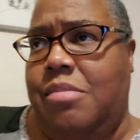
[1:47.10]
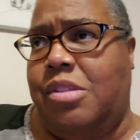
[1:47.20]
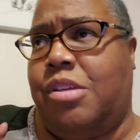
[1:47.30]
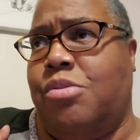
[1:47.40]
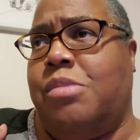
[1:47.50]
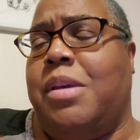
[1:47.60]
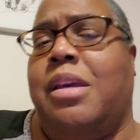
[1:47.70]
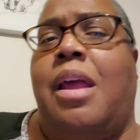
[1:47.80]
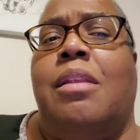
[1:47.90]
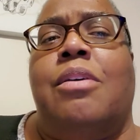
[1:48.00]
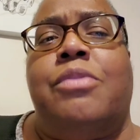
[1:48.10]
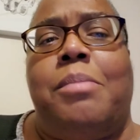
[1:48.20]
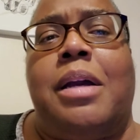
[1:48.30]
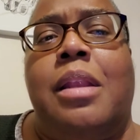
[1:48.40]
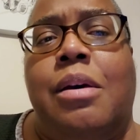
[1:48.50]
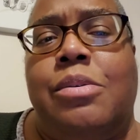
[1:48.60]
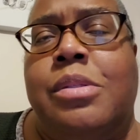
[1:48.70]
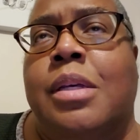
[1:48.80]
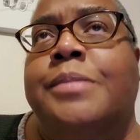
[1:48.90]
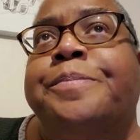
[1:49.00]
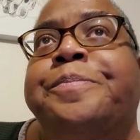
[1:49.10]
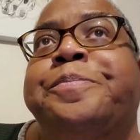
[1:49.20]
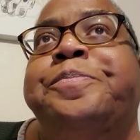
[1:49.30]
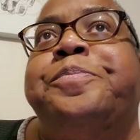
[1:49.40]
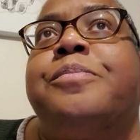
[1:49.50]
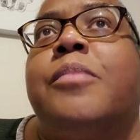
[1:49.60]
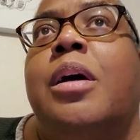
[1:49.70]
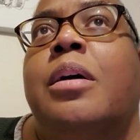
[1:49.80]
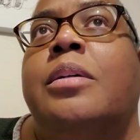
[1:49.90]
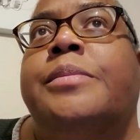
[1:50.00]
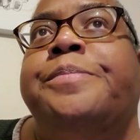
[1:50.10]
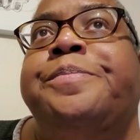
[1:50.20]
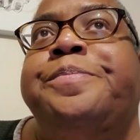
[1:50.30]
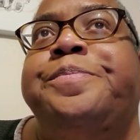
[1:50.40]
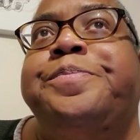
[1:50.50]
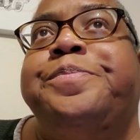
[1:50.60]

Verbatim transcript: excuse me, get all over my clothes. Um,